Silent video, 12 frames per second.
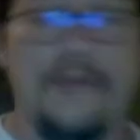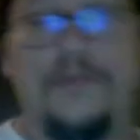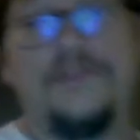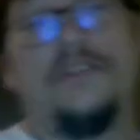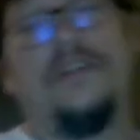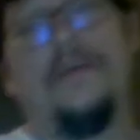
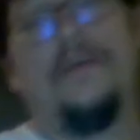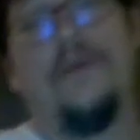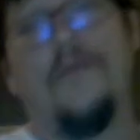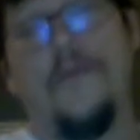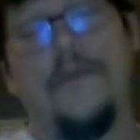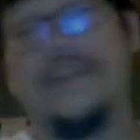can come up
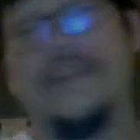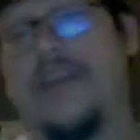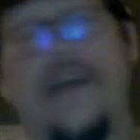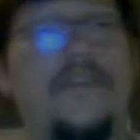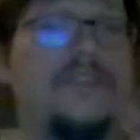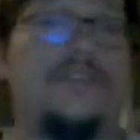with. Because
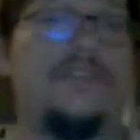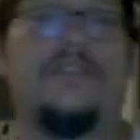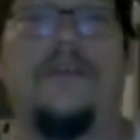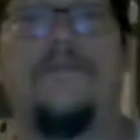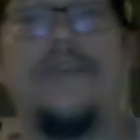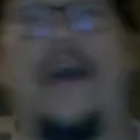obviously
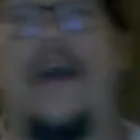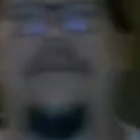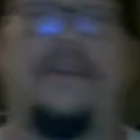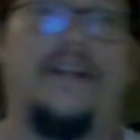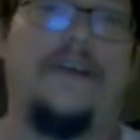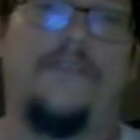something's happening
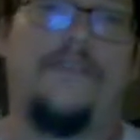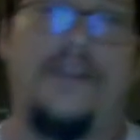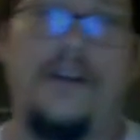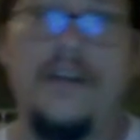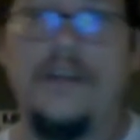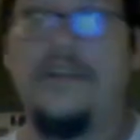out there.
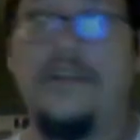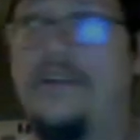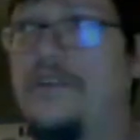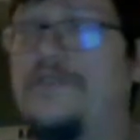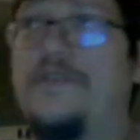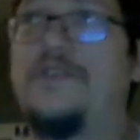
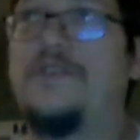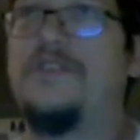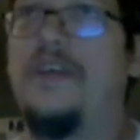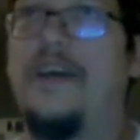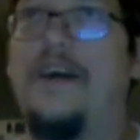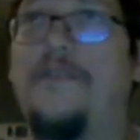His first
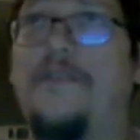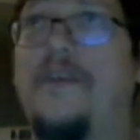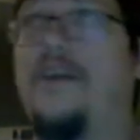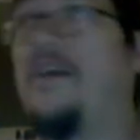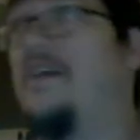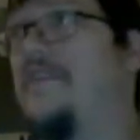day out
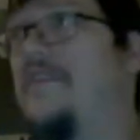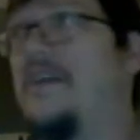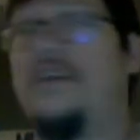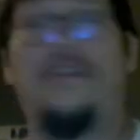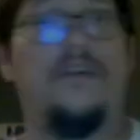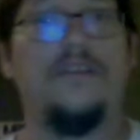there, and they're
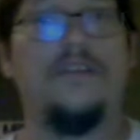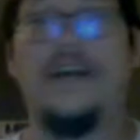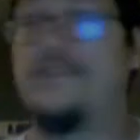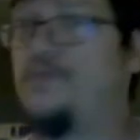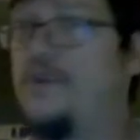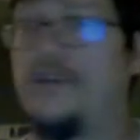getting all
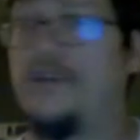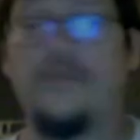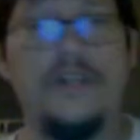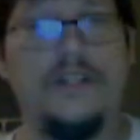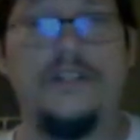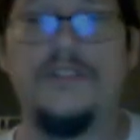kinds of weird
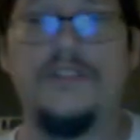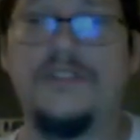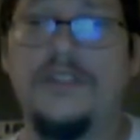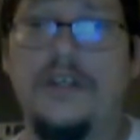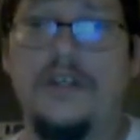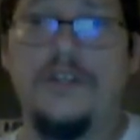readings.
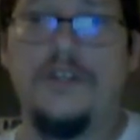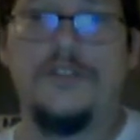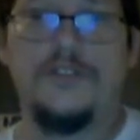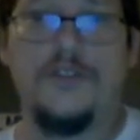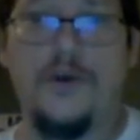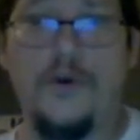
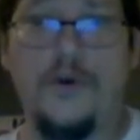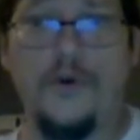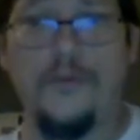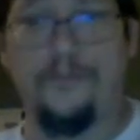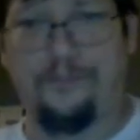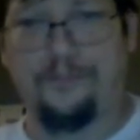
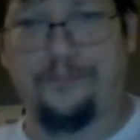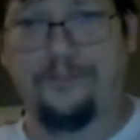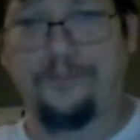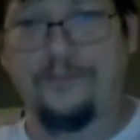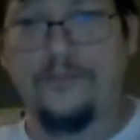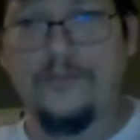So
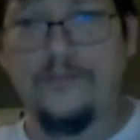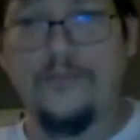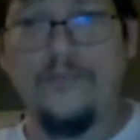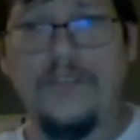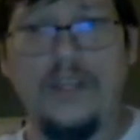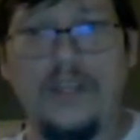
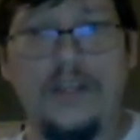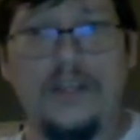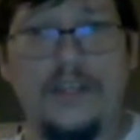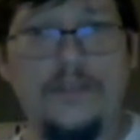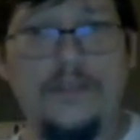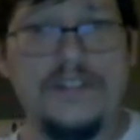
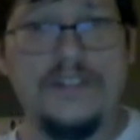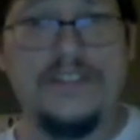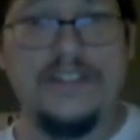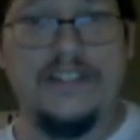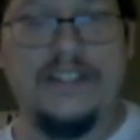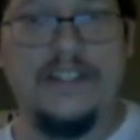he wants to
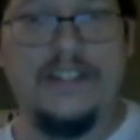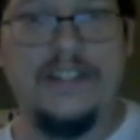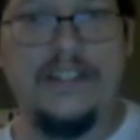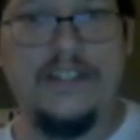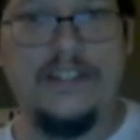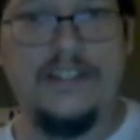dig
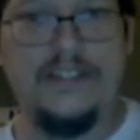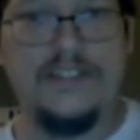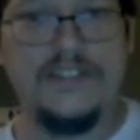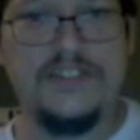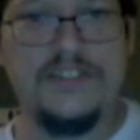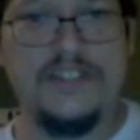and
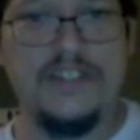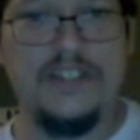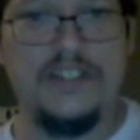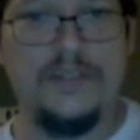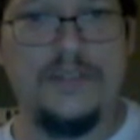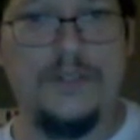
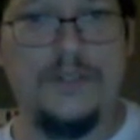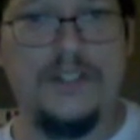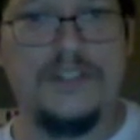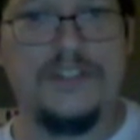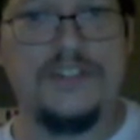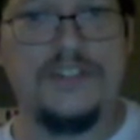see
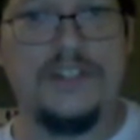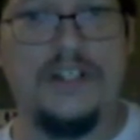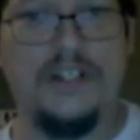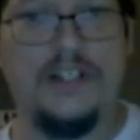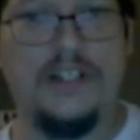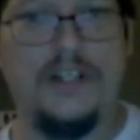what's
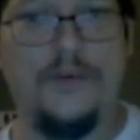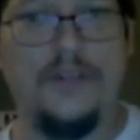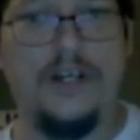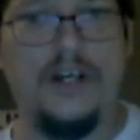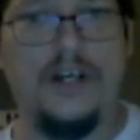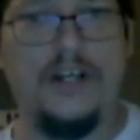going
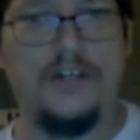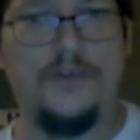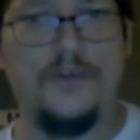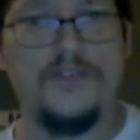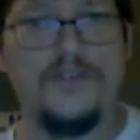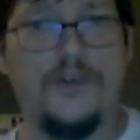on. And of
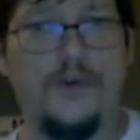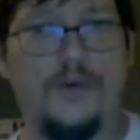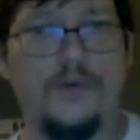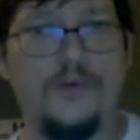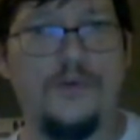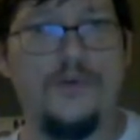course, the whole
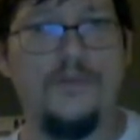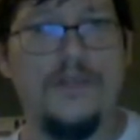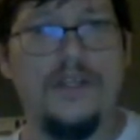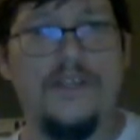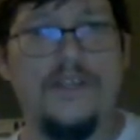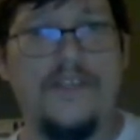group
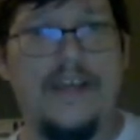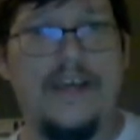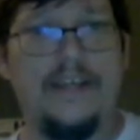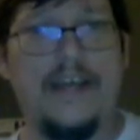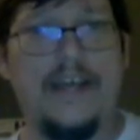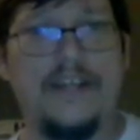
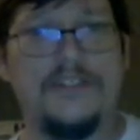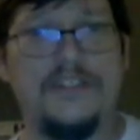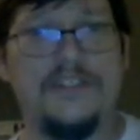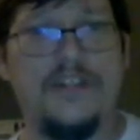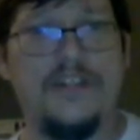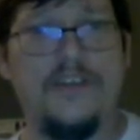that actually is
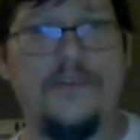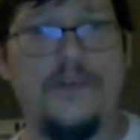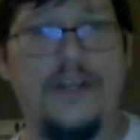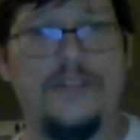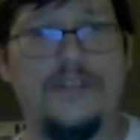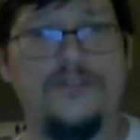on the
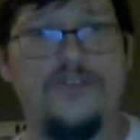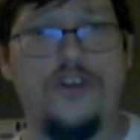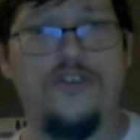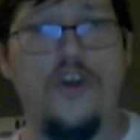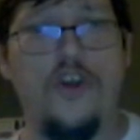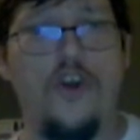ranch is like,
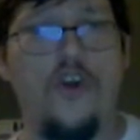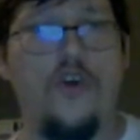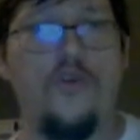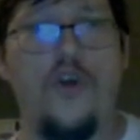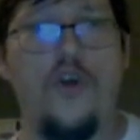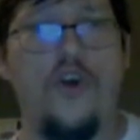no,
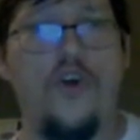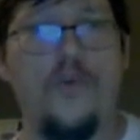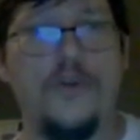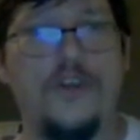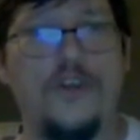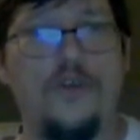no,
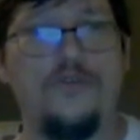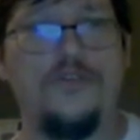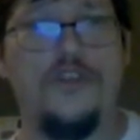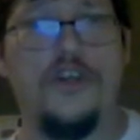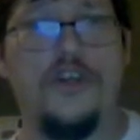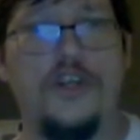we don't
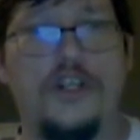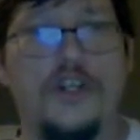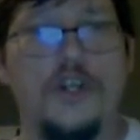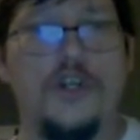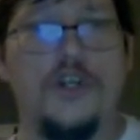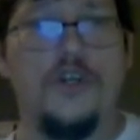dig.
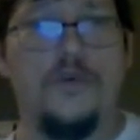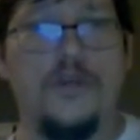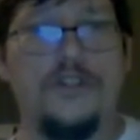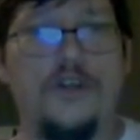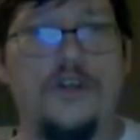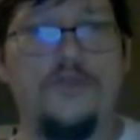We
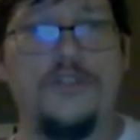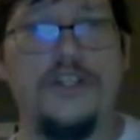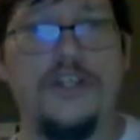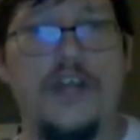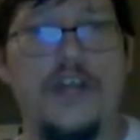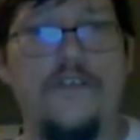don't
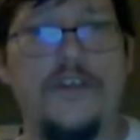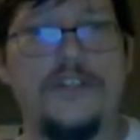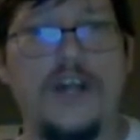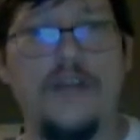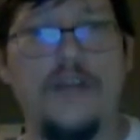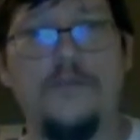dig. Every
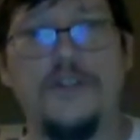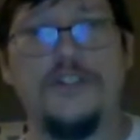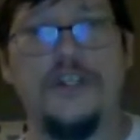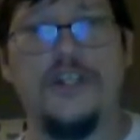time we dig,